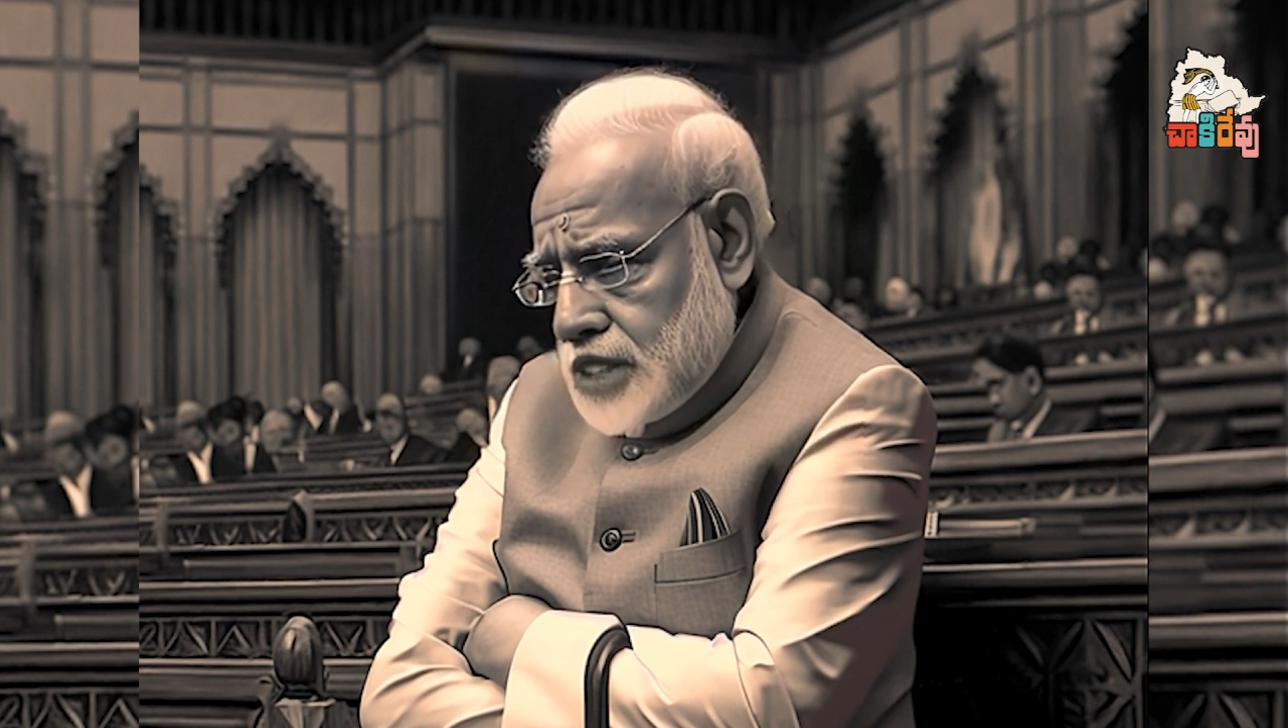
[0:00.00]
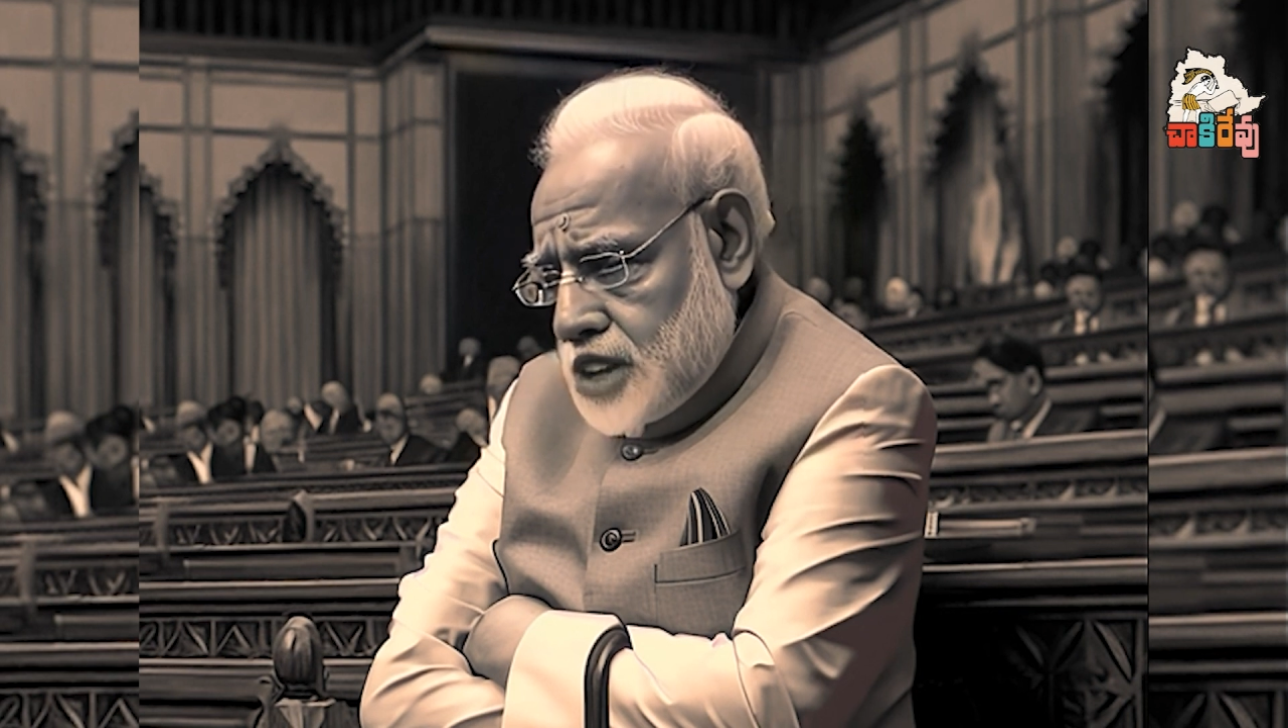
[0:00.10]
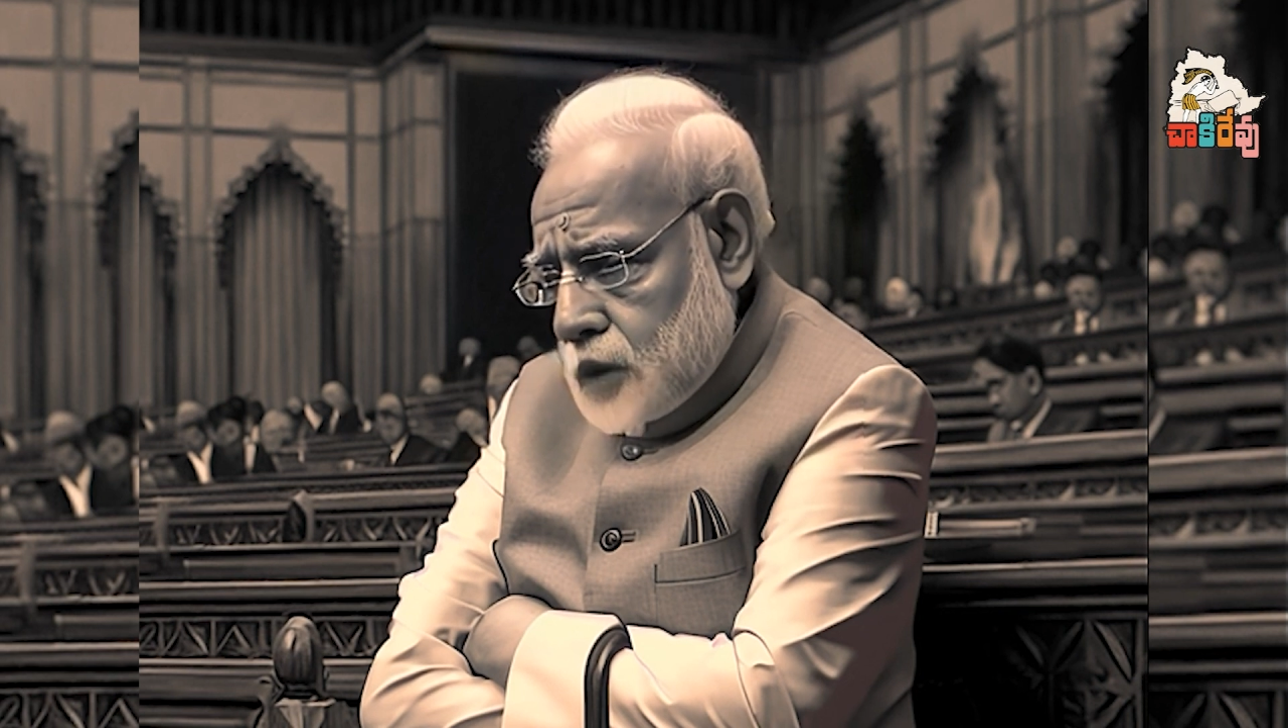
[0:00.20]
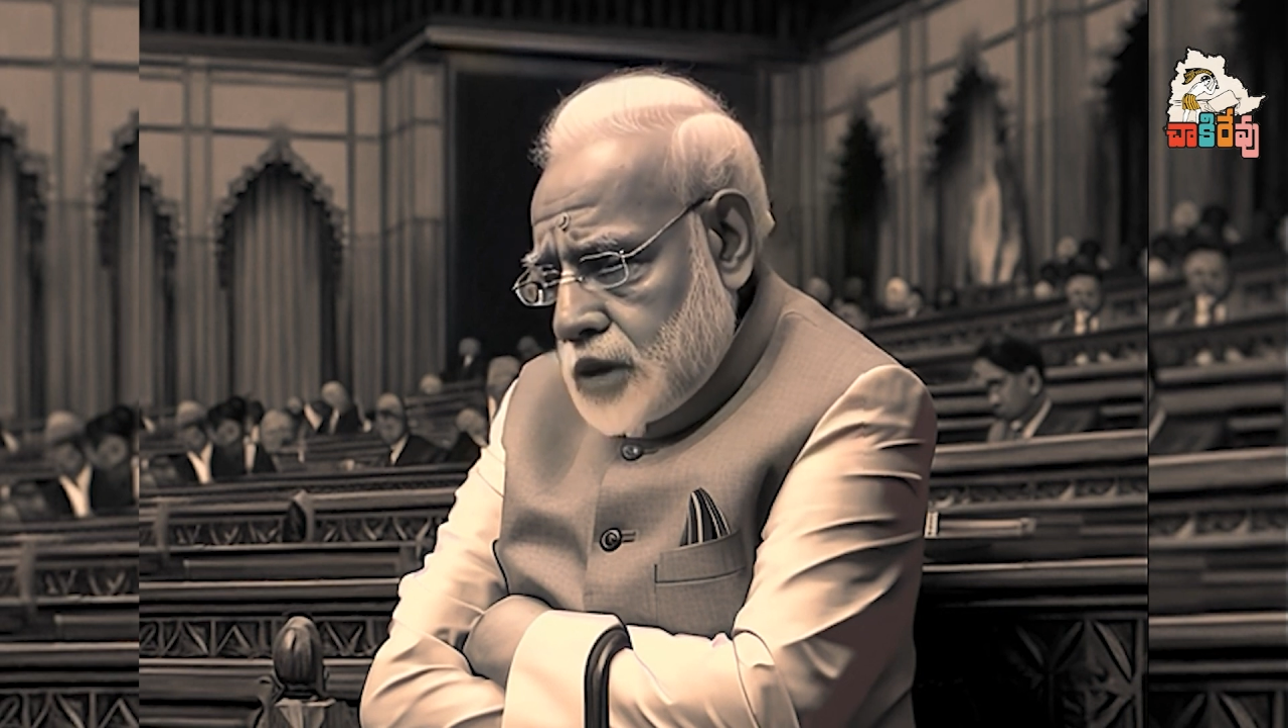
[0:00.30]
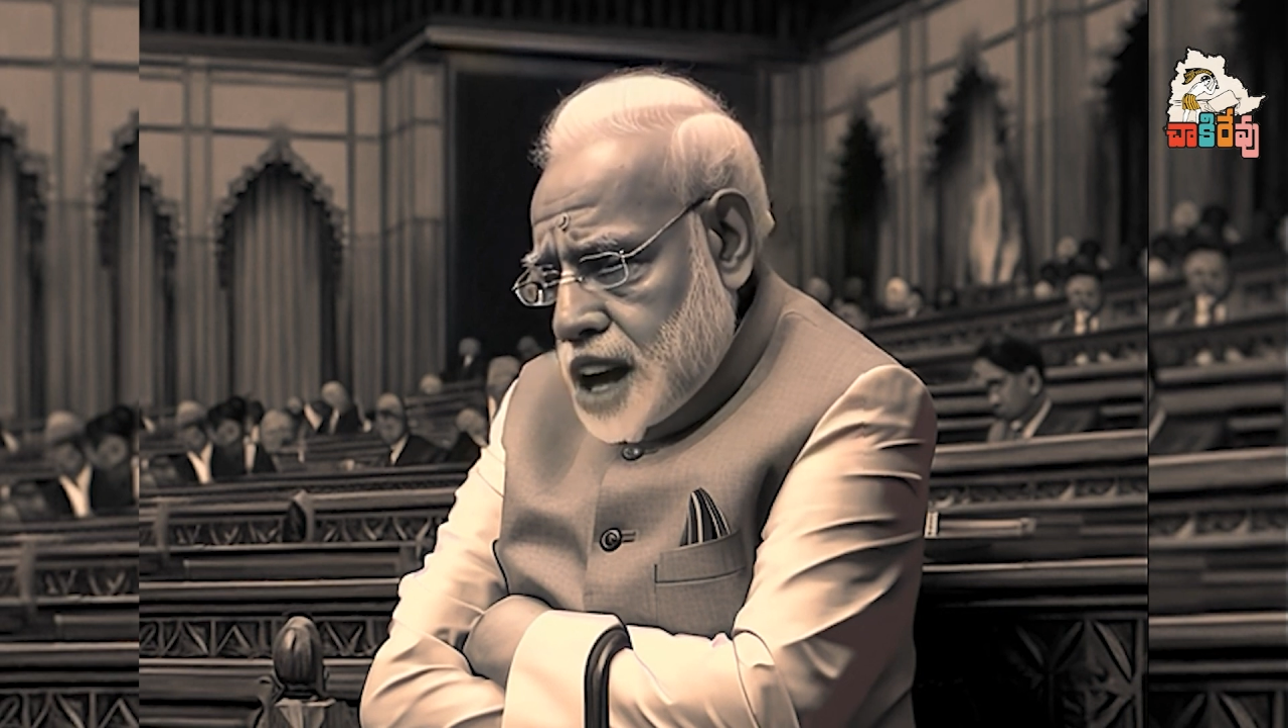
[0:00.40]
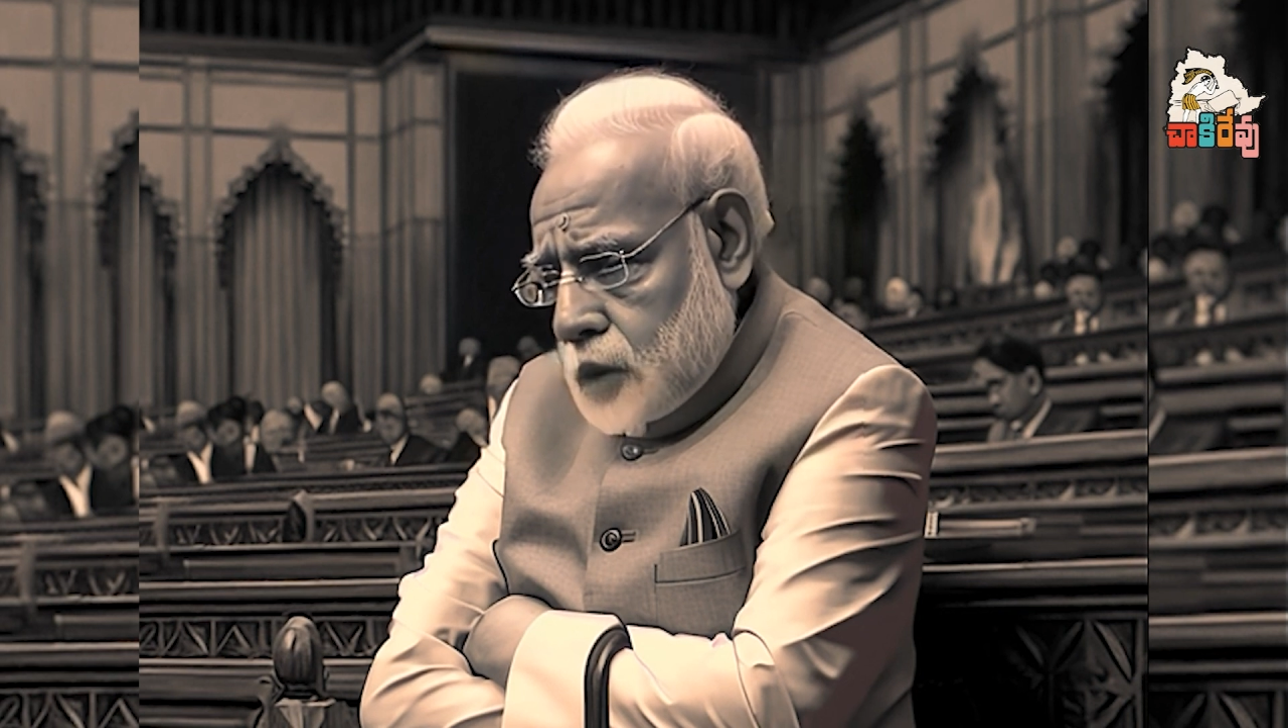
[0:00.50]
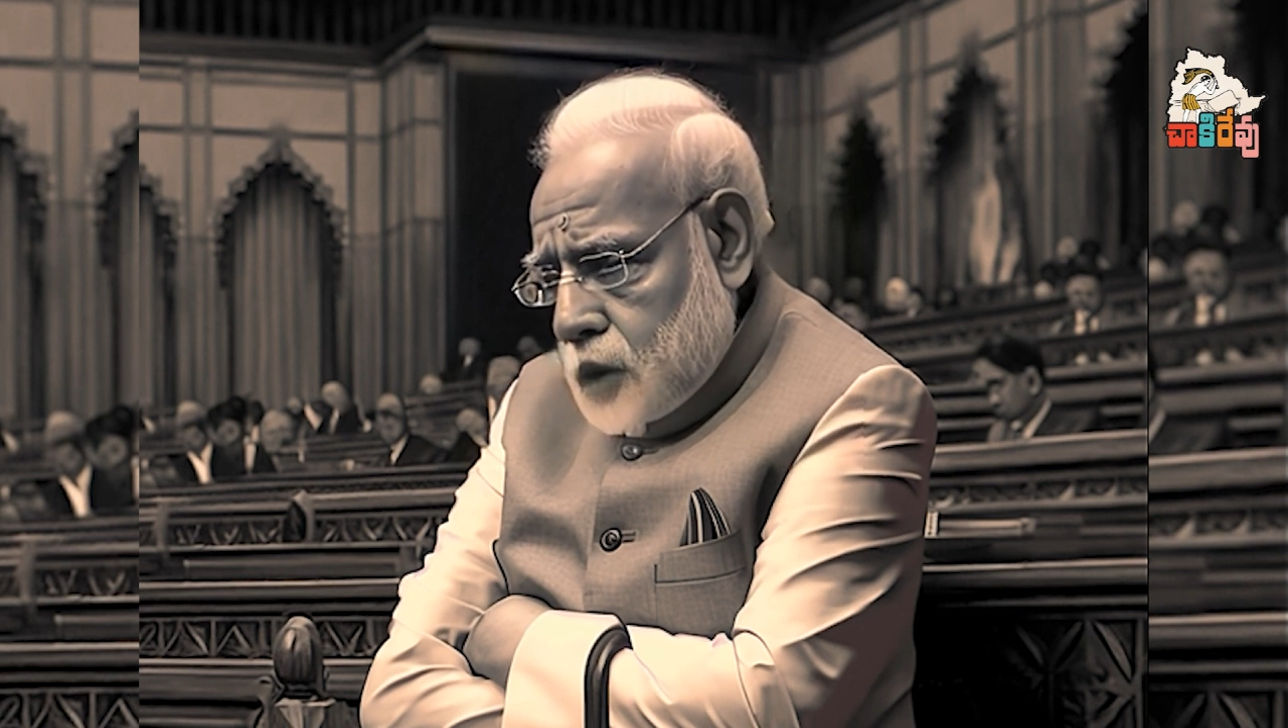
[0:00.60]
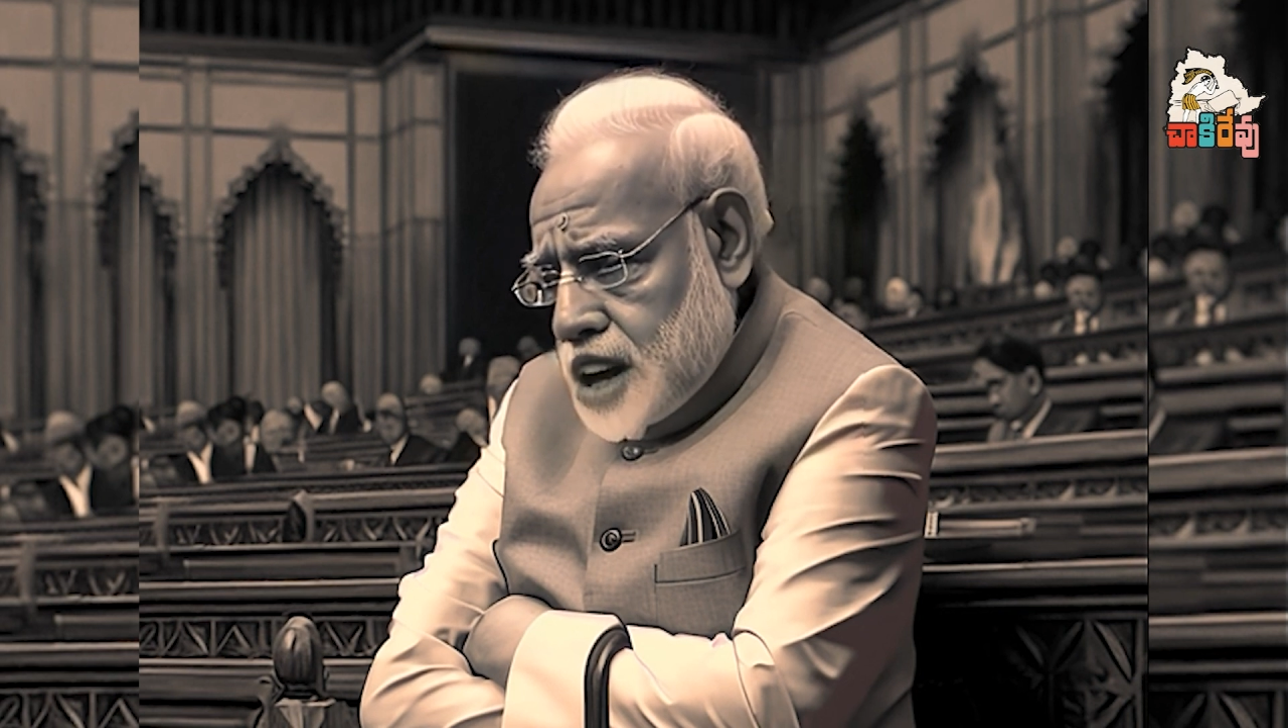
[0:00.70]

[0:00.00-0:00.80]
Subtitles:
So, keep